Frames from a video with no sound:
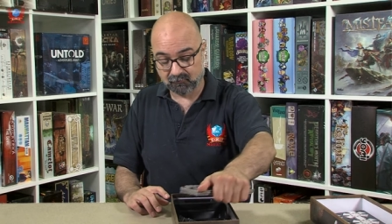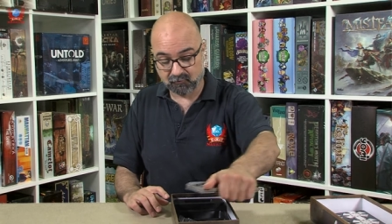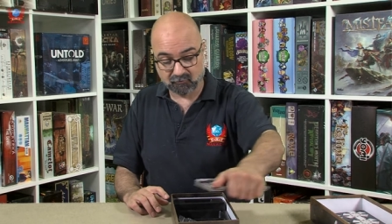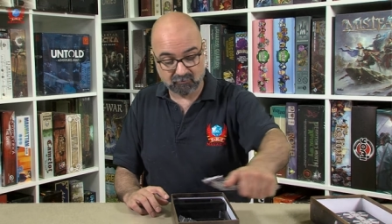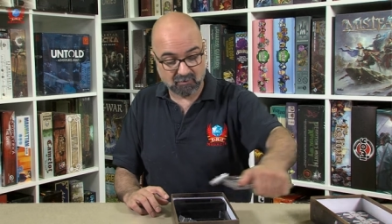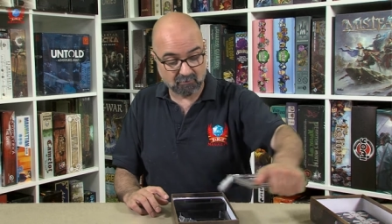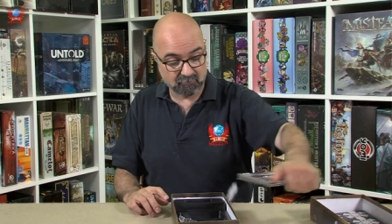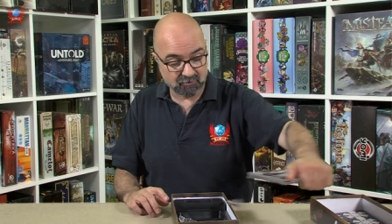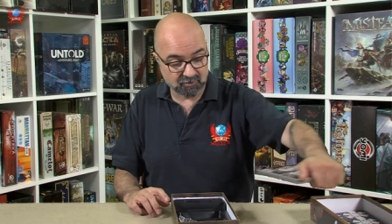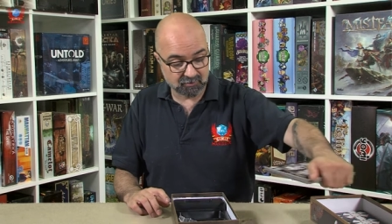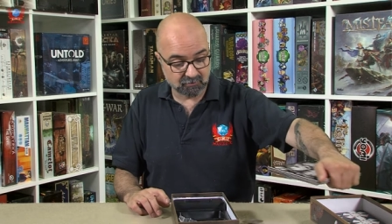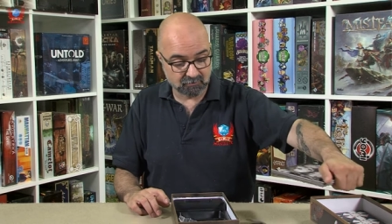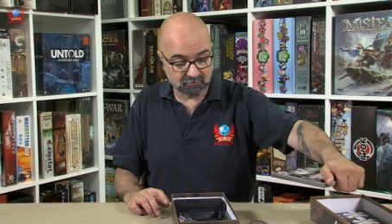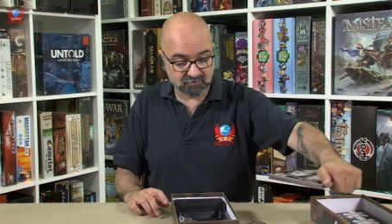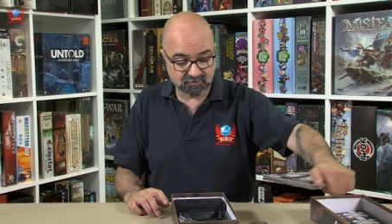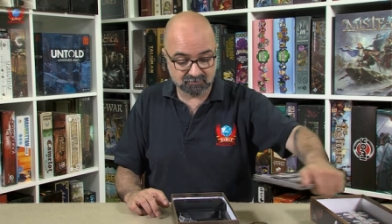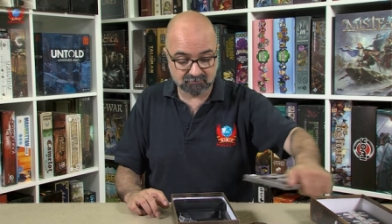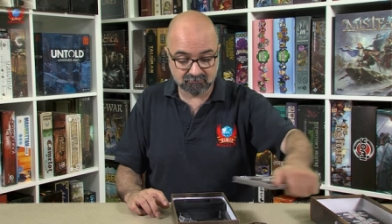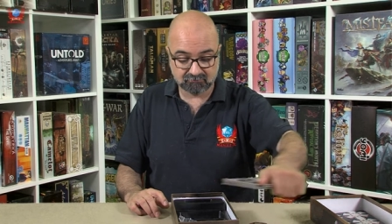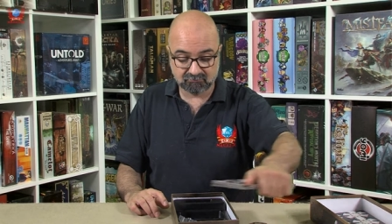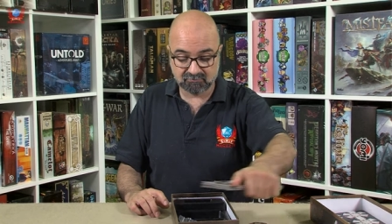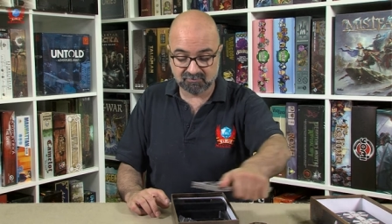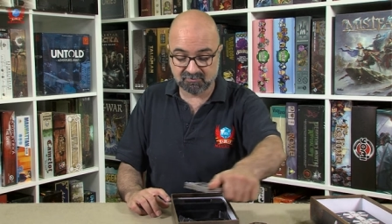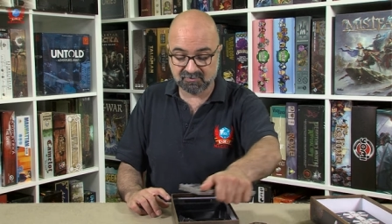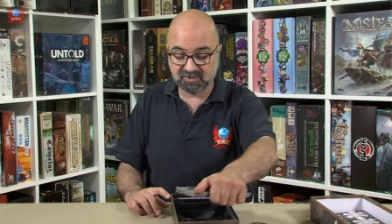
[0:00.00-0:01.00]
remember to
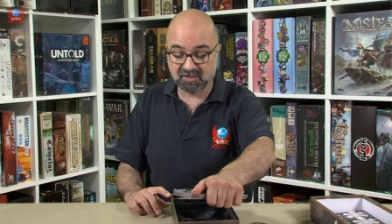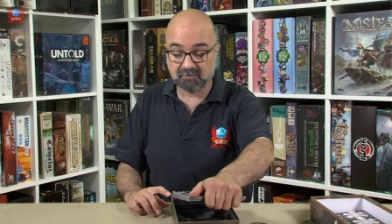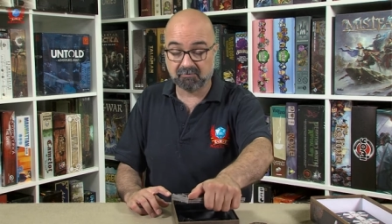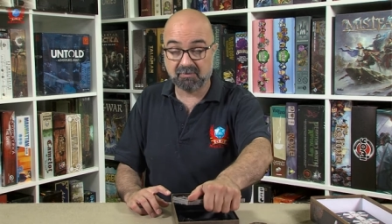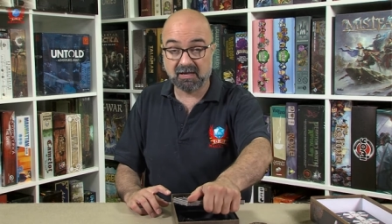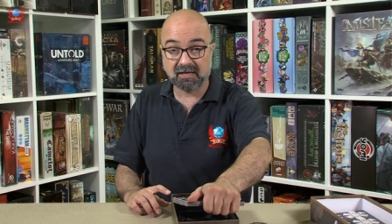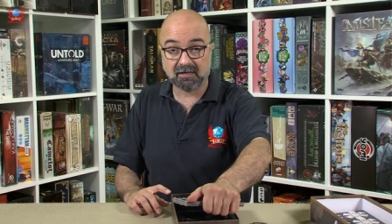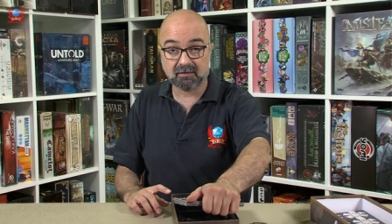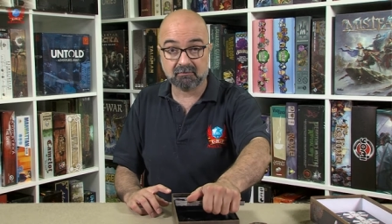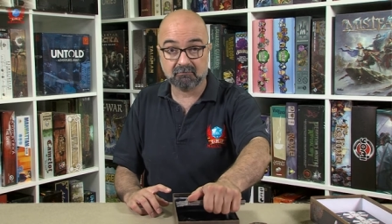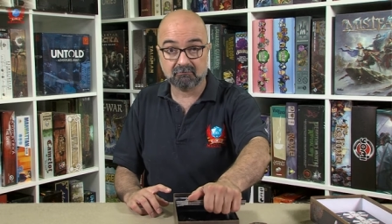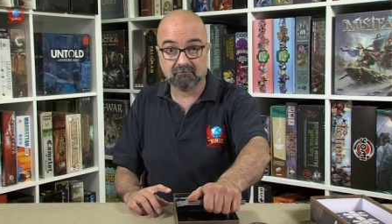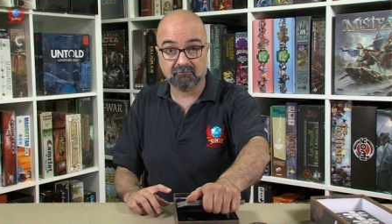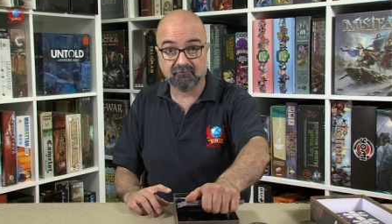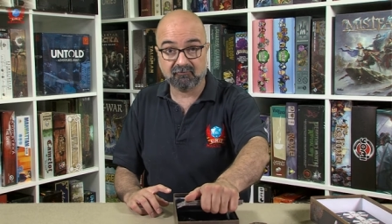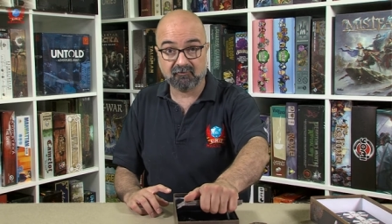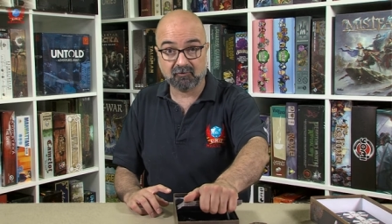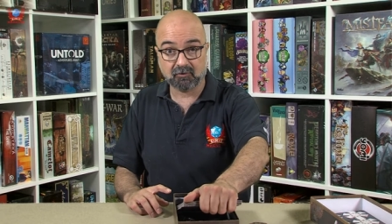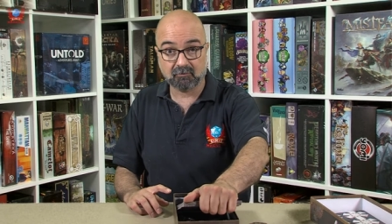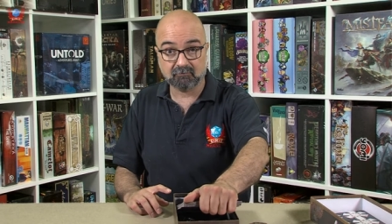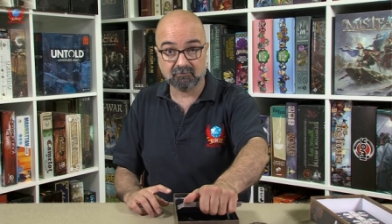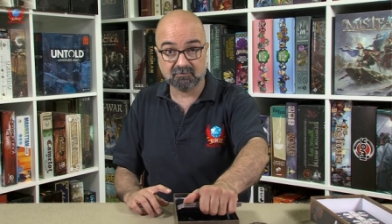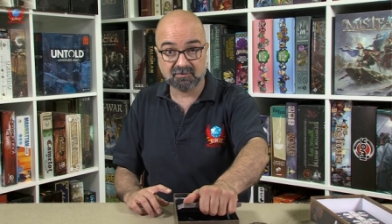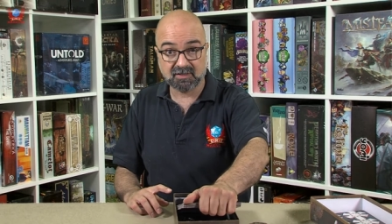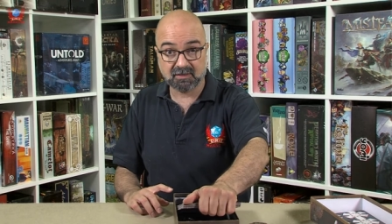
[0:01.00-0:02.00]
check back
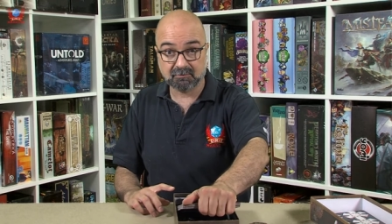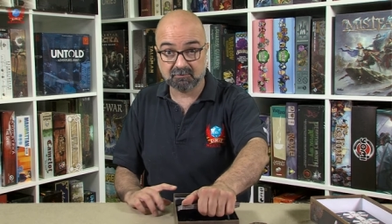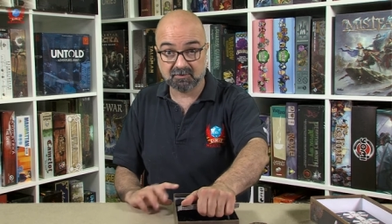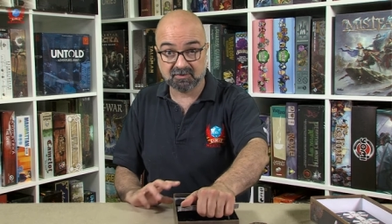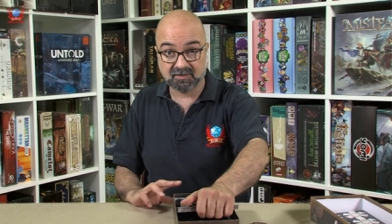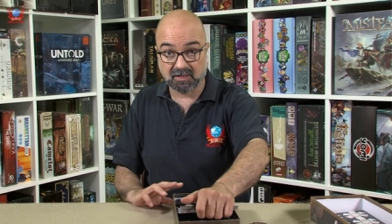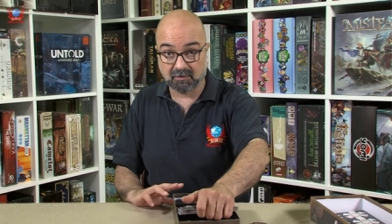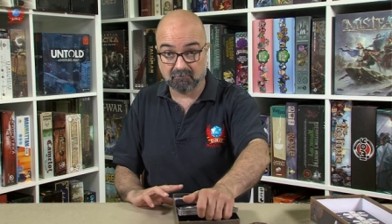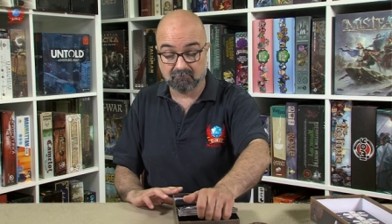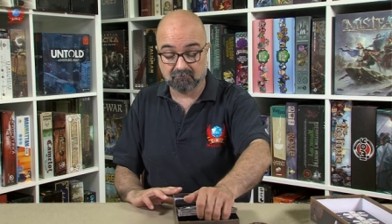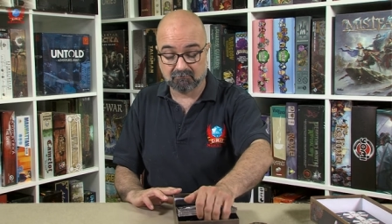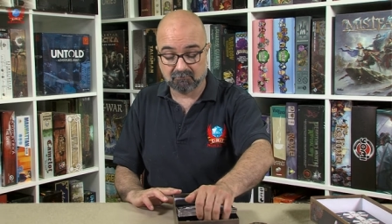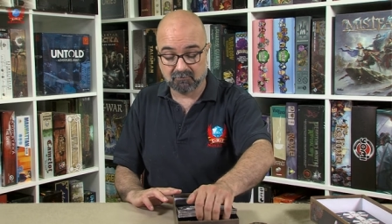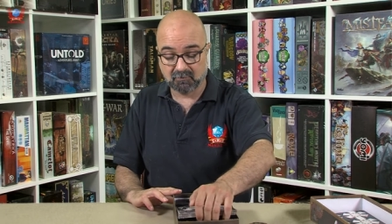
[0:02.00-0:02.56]
from time to time.